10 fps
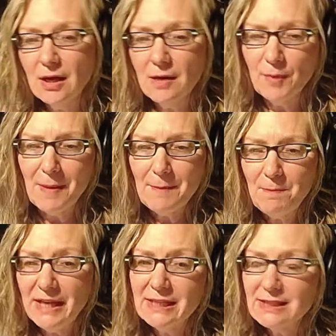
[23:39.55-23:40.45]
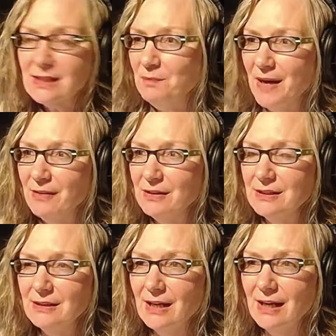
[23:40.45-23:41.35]
But my biggest
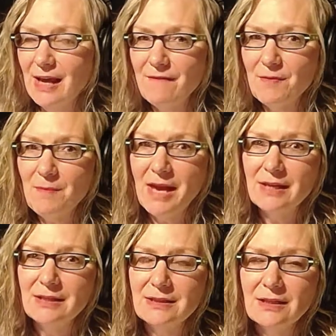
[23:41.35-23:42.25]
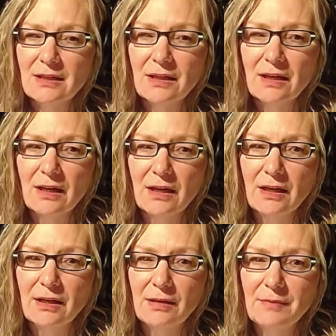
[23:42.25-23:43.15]
comparison that I ever made,
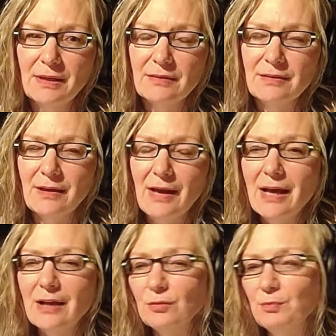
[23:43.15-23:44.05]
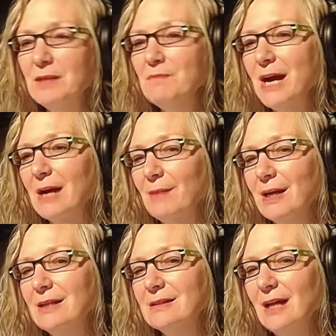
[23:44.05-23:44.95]
that held me back my
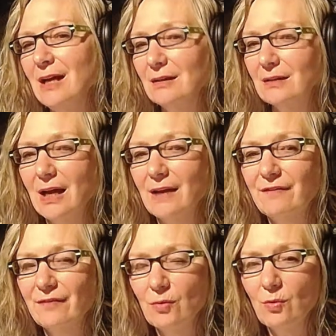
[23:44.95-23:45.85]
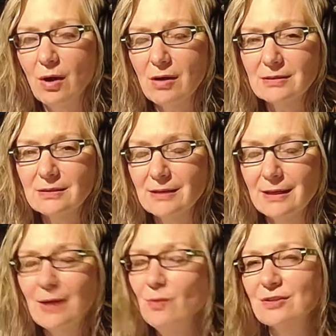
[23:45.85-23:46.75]
entire life, was that
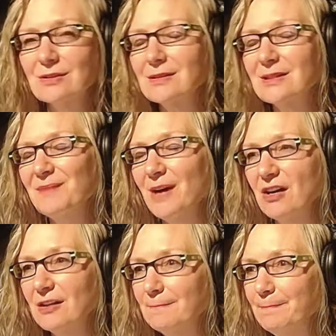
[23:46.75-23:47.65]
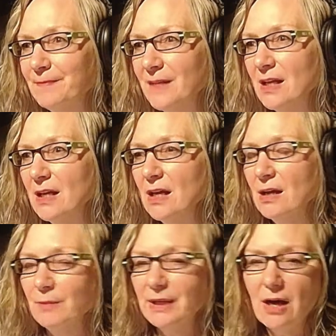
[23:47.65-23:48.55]
I wasn't smart.
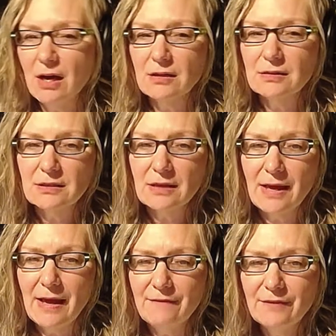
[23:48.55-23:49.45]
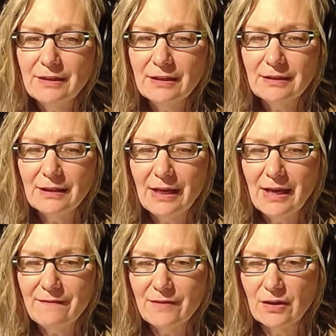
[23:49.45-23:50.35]
Because everything that I
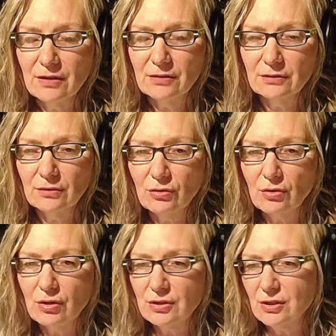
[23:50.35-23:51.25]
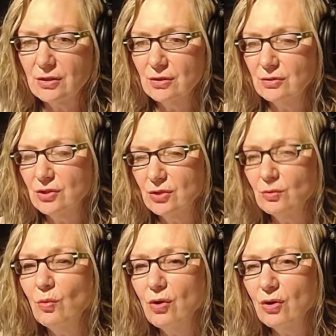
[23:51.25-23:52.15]
ever looked
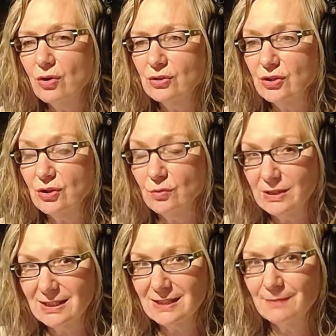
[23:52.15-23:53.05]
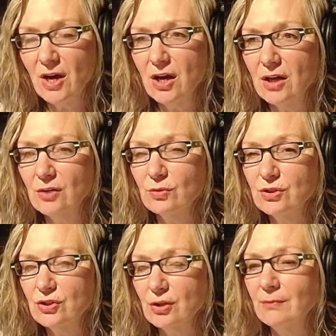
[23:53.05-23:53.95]
towards that was smart was
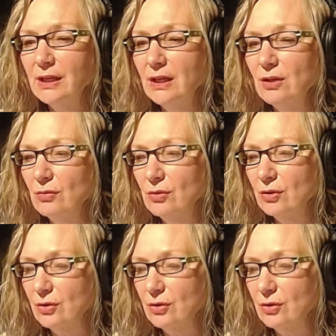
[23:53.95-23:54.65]
somebody who